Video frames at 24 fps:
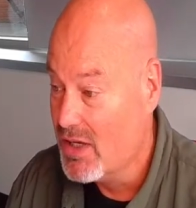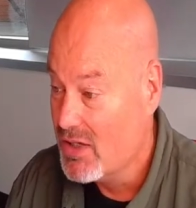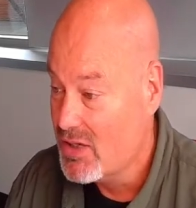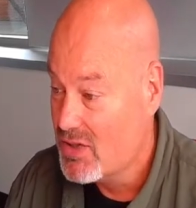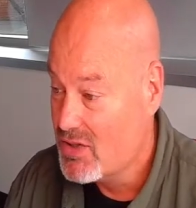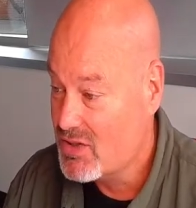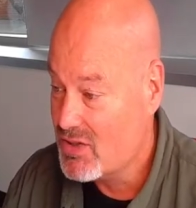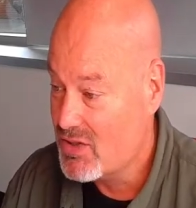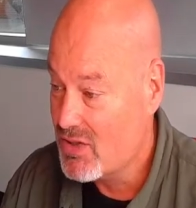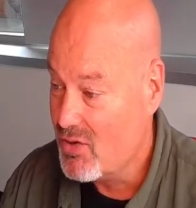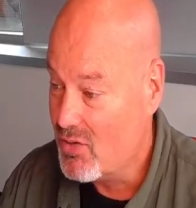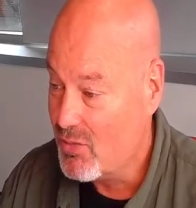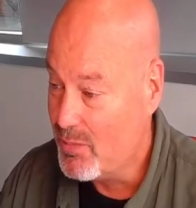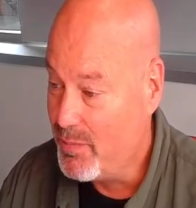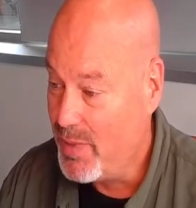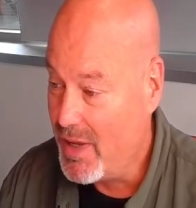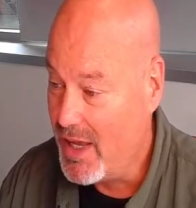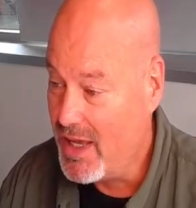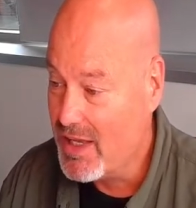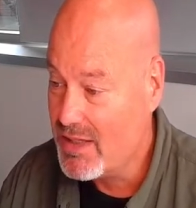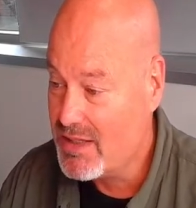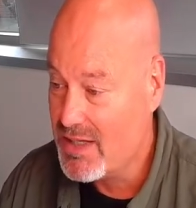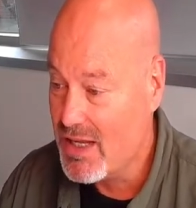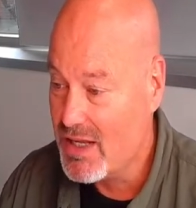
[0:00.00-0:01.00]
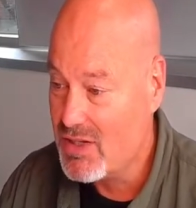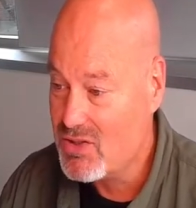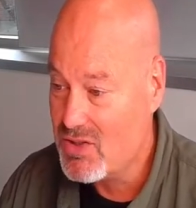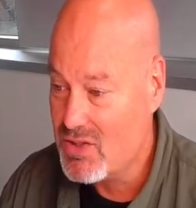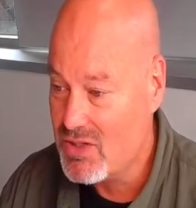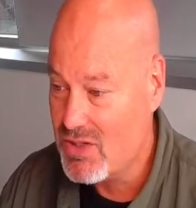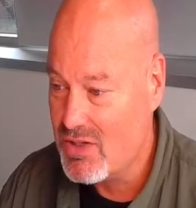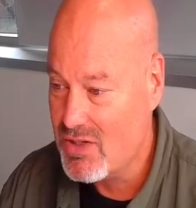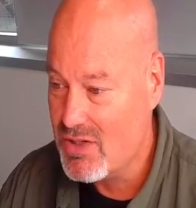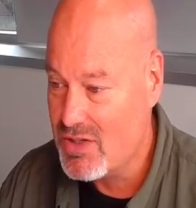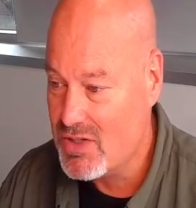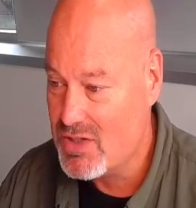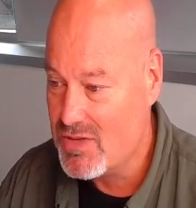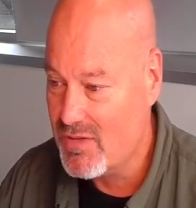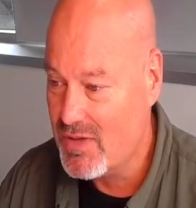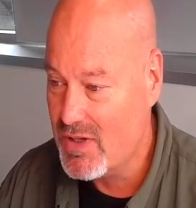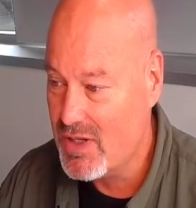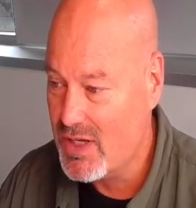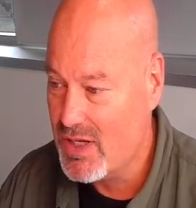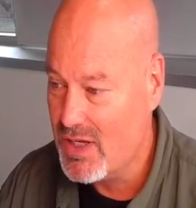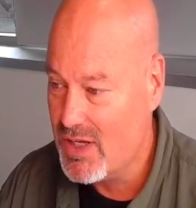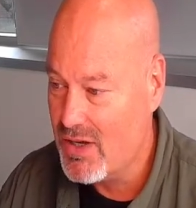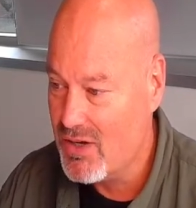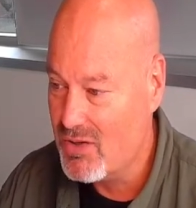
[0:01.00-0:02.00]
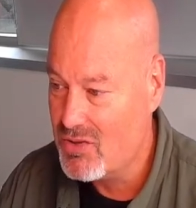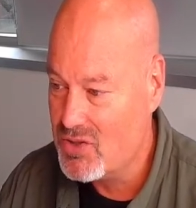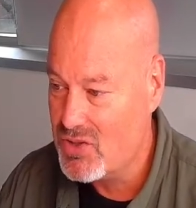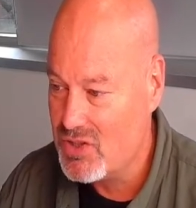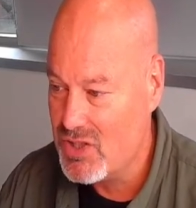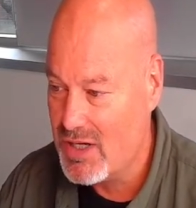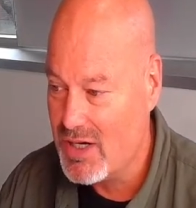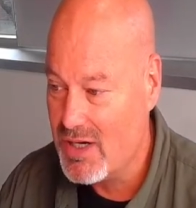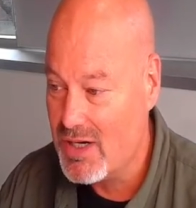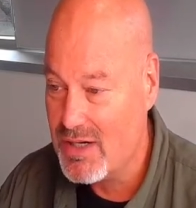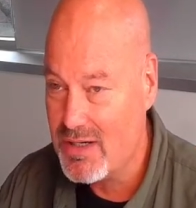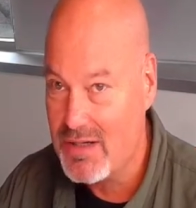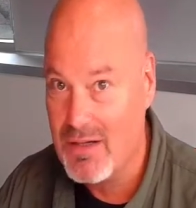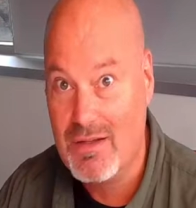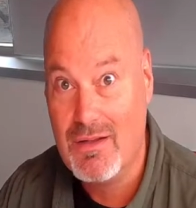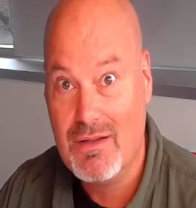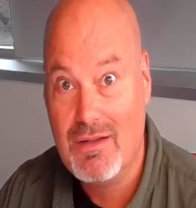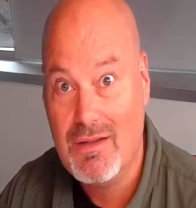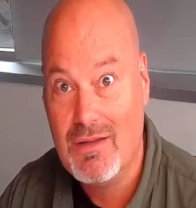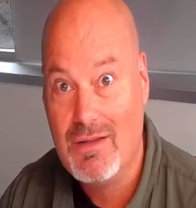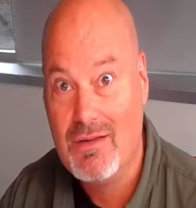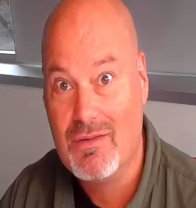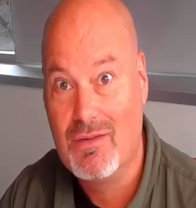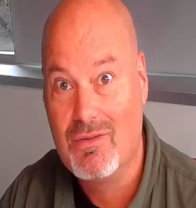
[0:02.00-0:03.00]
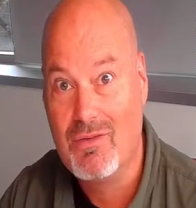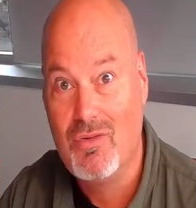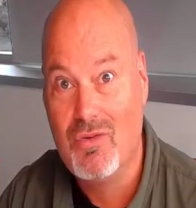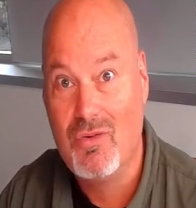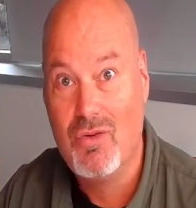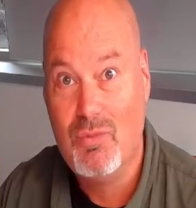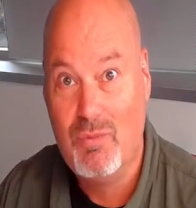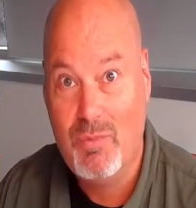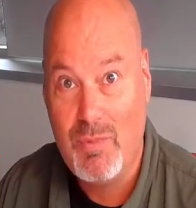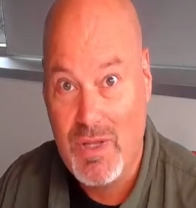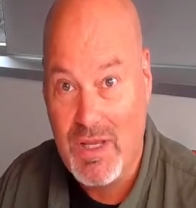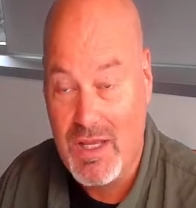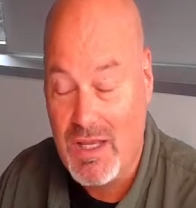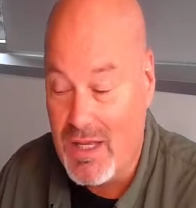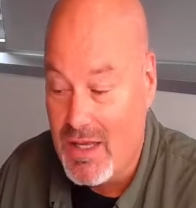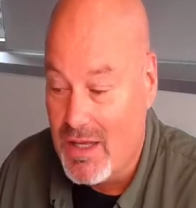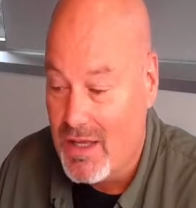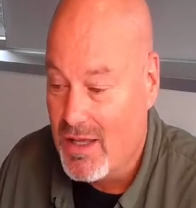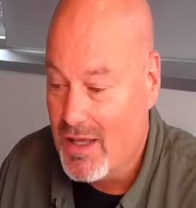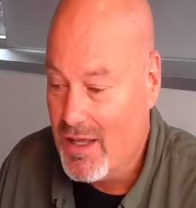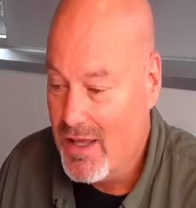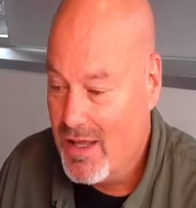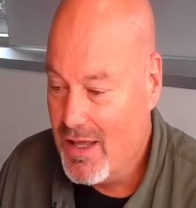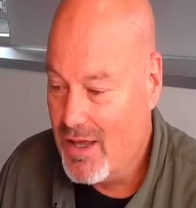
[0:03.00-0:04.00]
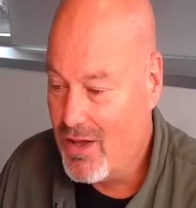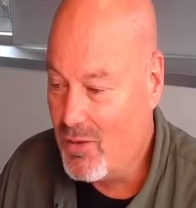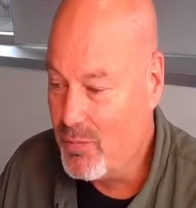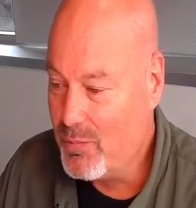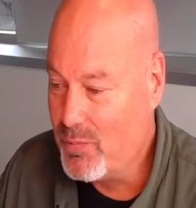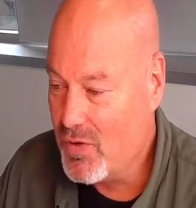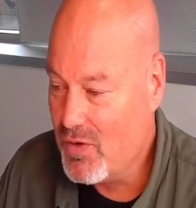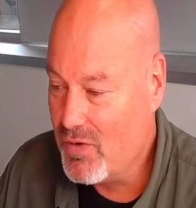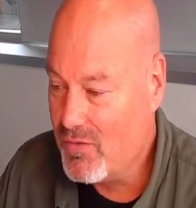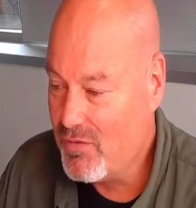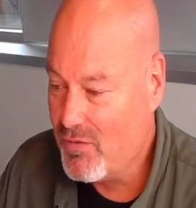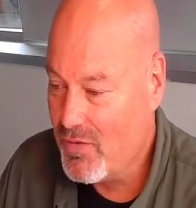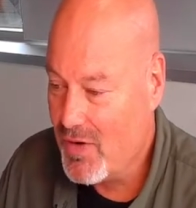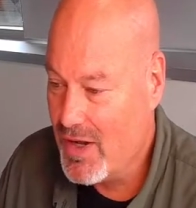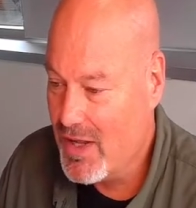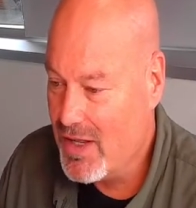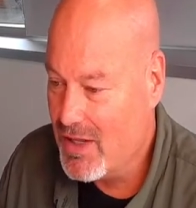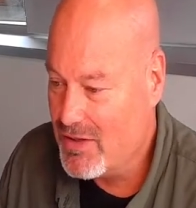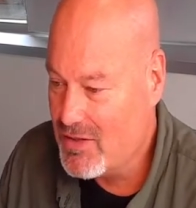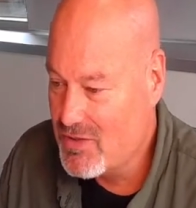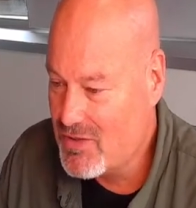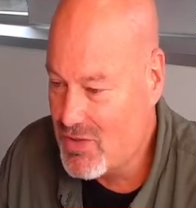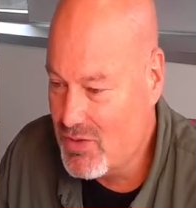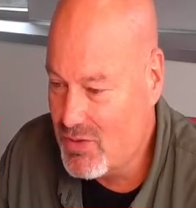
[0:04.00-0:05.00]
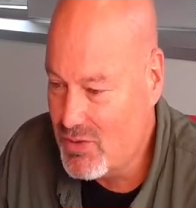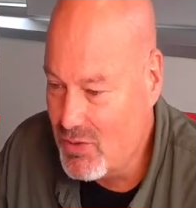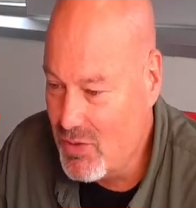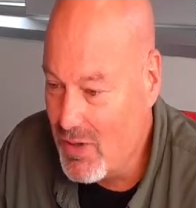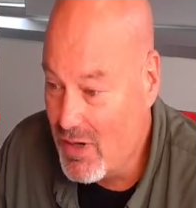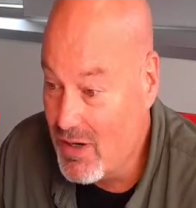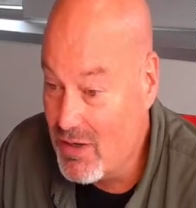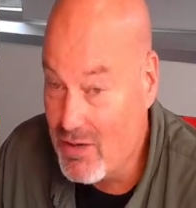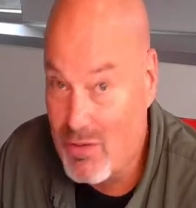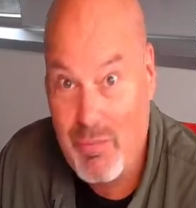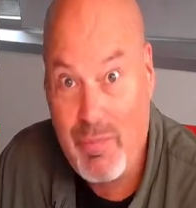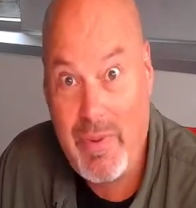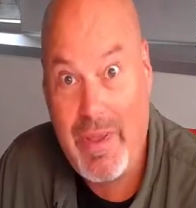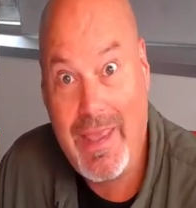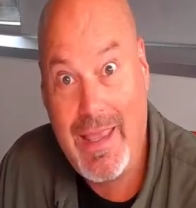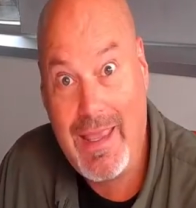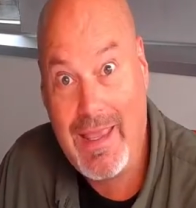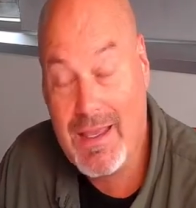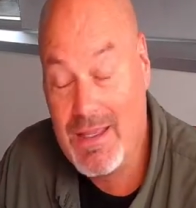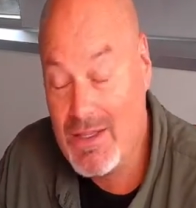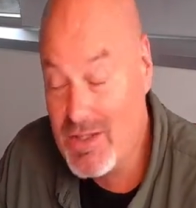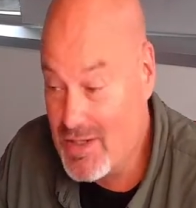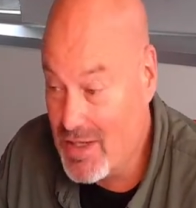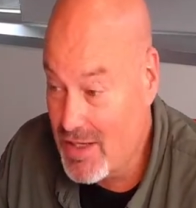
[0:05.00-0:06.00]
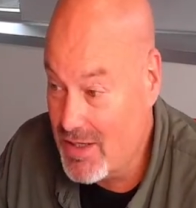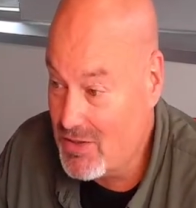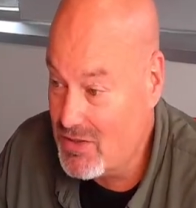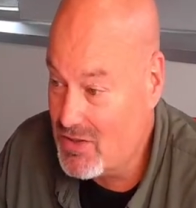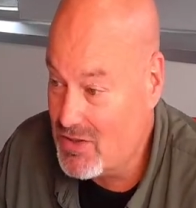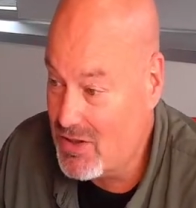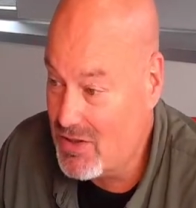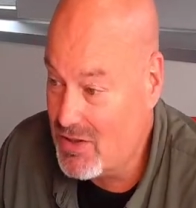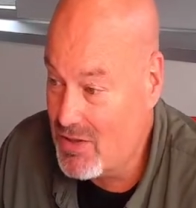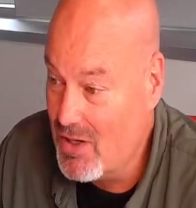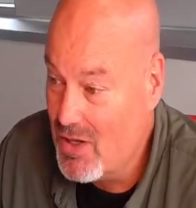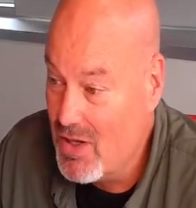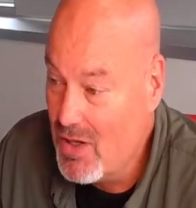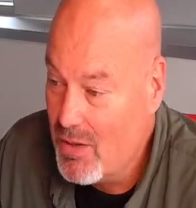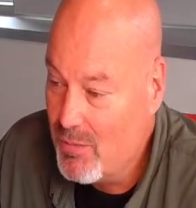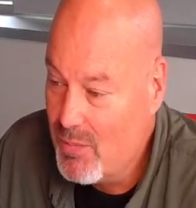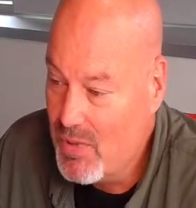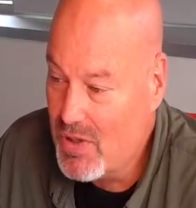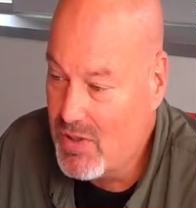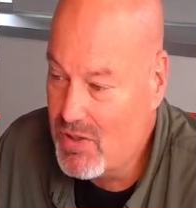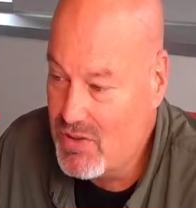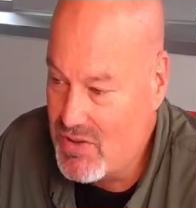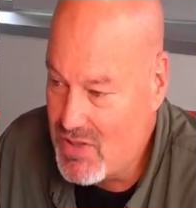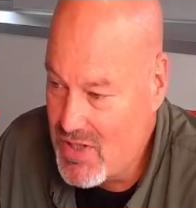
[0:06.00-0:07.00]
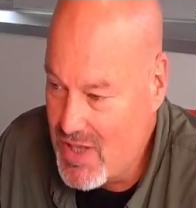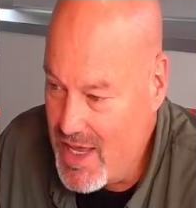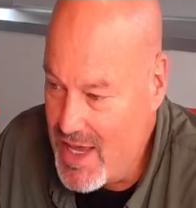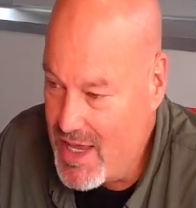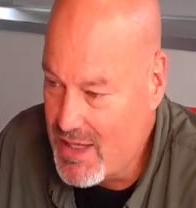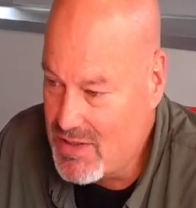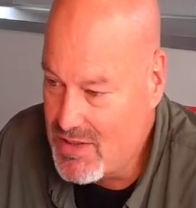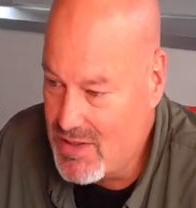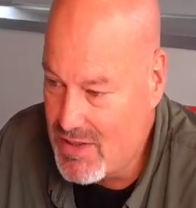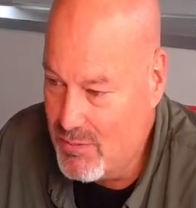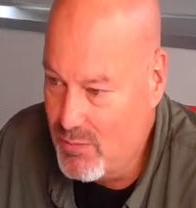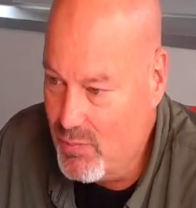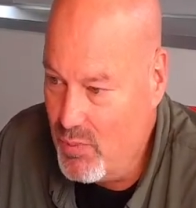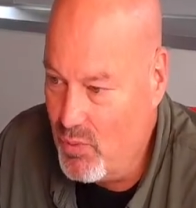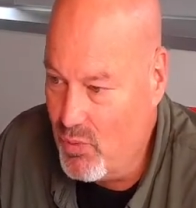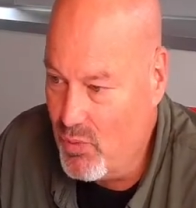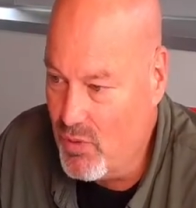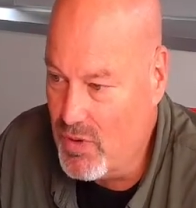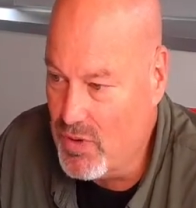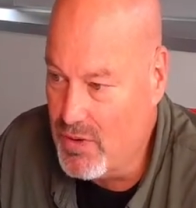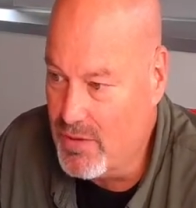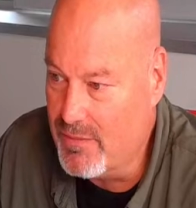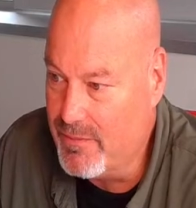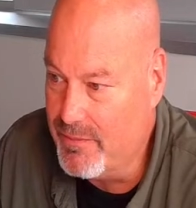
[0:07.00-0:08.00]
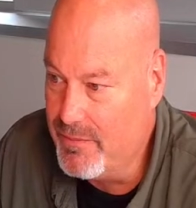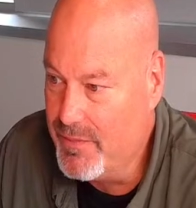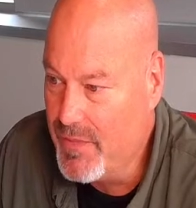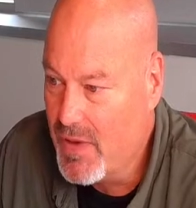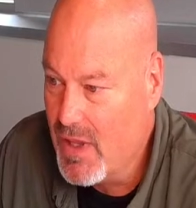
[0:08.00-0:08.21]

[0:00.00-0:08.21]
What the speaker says: So pay attention to this video, share it in GroupMe, help your friends who aren't paying attention, because that's important.